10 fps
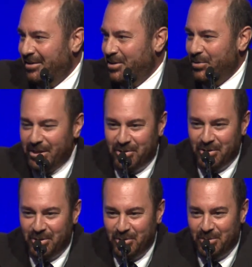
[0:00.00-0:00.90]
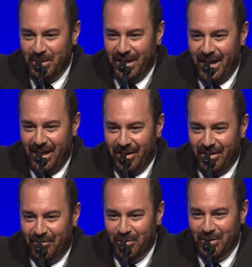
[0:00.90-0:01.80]
who introduced me to
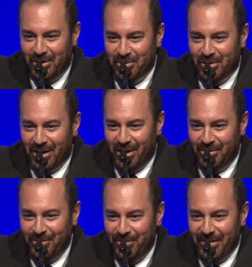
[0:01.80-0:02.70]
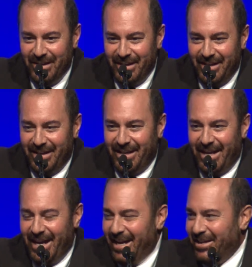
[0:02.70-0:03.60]
ETTA a few years ago,
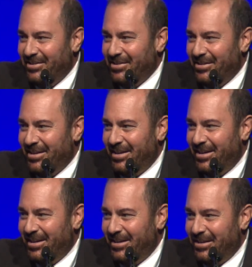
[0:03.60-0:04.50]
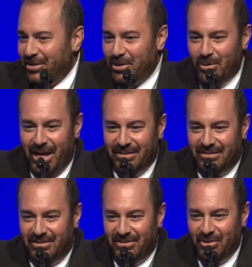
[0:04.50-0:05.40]
and who has
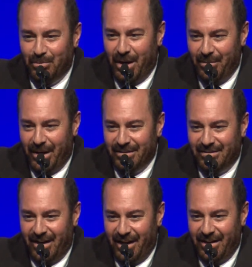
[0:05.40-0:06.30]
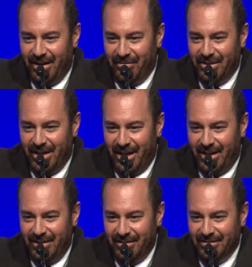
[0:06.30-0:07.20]
stood by my side every
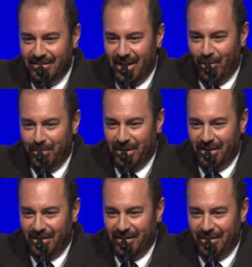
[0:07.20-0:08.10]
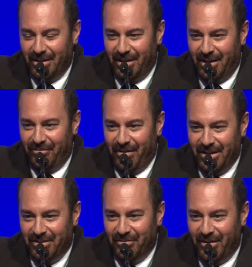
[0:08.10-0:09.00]
day, helping
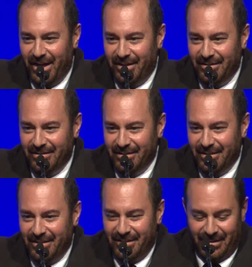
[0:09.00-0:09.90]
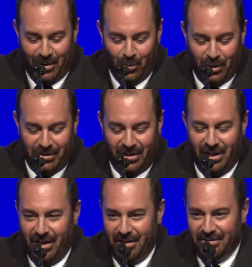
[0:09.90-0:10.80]
fight the fight and work the
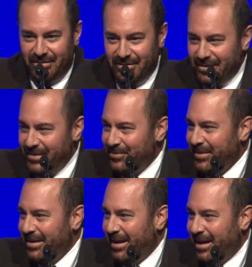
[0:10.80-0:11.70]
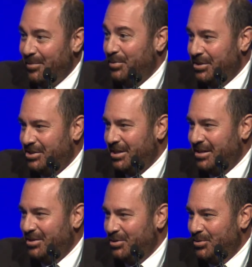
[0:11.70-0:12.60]
cause. And I
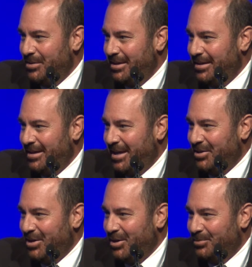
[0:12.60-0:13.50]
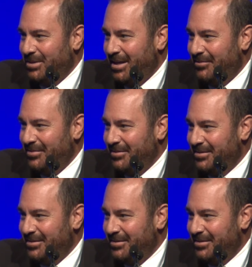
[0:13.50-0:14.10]
appreciate you and your help, Dave.